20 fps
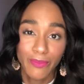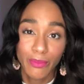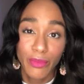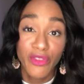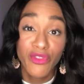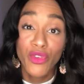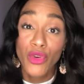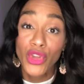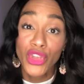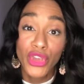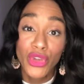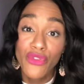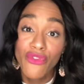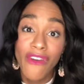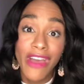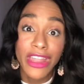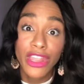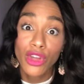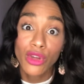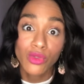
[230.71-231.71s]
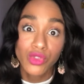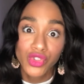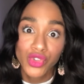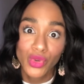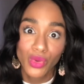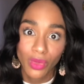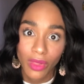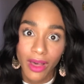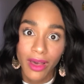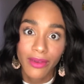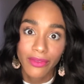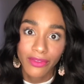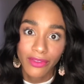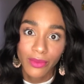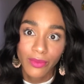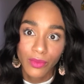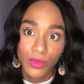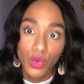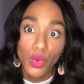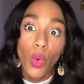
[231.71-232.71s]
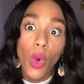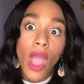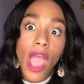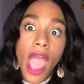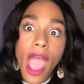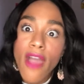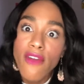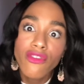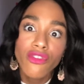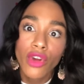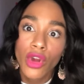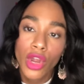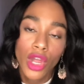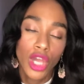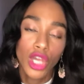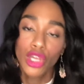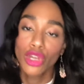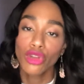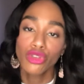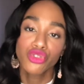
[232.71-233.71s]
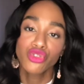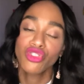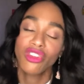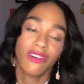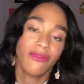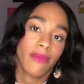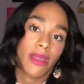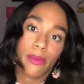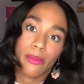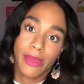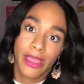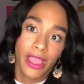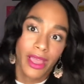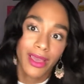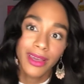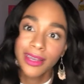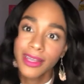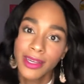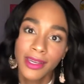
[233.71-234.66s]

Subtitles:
before you find your true love, whoever your true love may be.